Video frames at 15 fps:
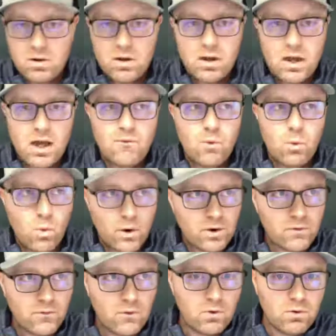Have a
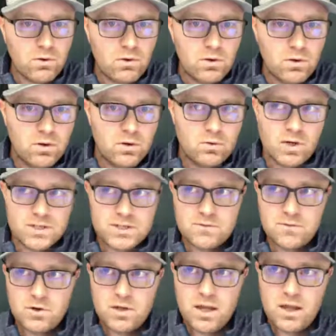wonderful rest of
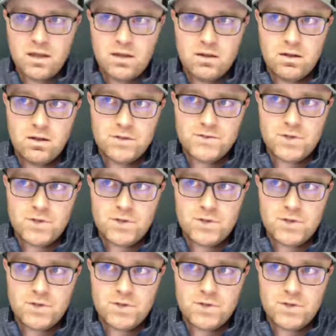your day. I'll talk.